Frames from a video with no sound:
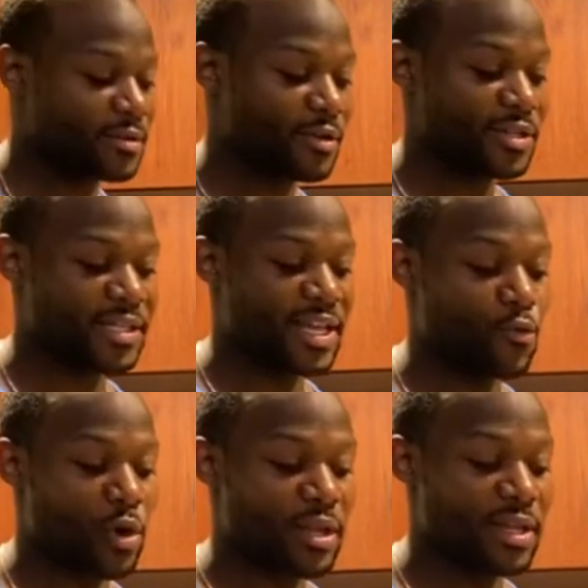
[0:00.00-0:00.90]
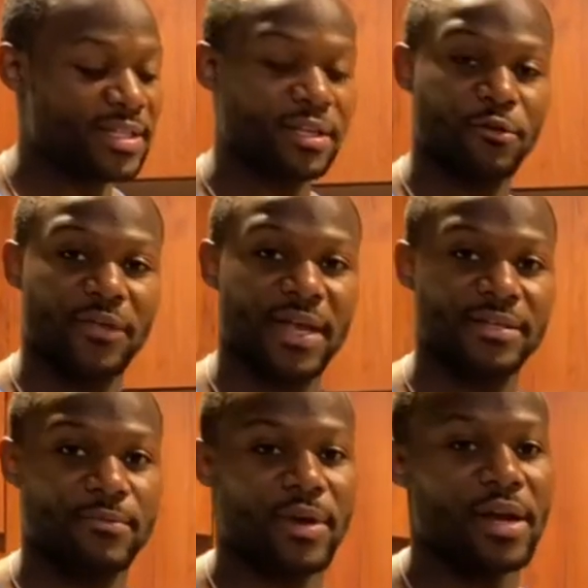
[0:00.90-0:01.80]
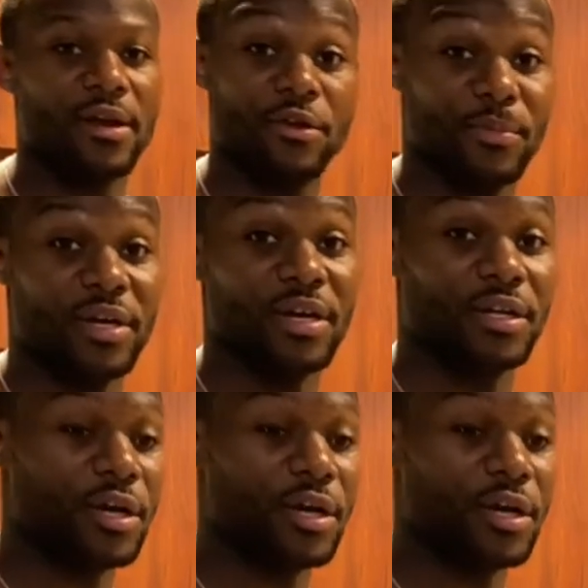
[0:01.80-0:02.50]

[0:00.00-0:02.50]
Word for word: You can just heat one of these little things up right here and you'd be good to